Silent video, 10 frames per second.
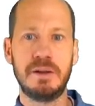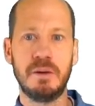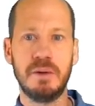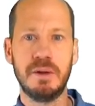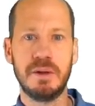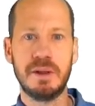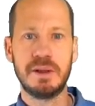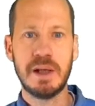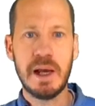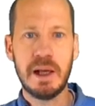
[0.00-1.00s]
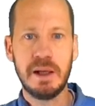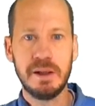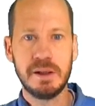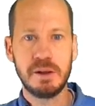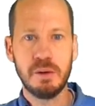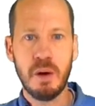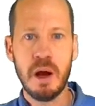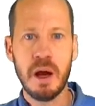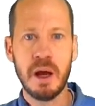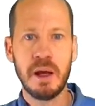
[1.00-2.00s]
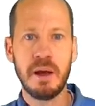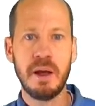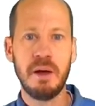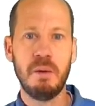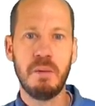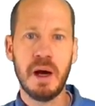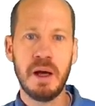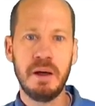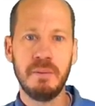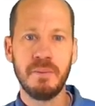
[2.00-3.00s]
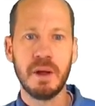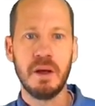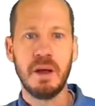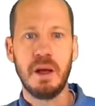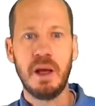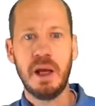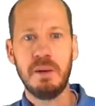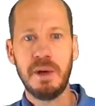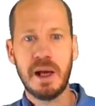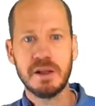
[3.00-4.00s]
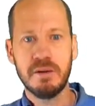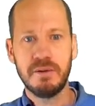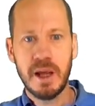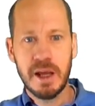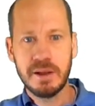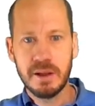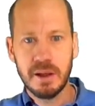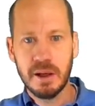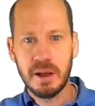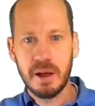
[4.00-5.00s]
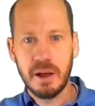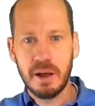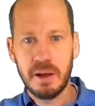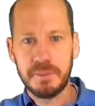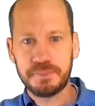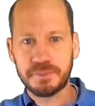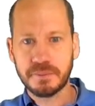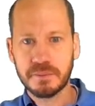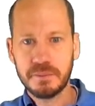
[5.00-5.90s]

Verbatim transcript: So the, the cycling is too high in Oman, and because of that, uh, um,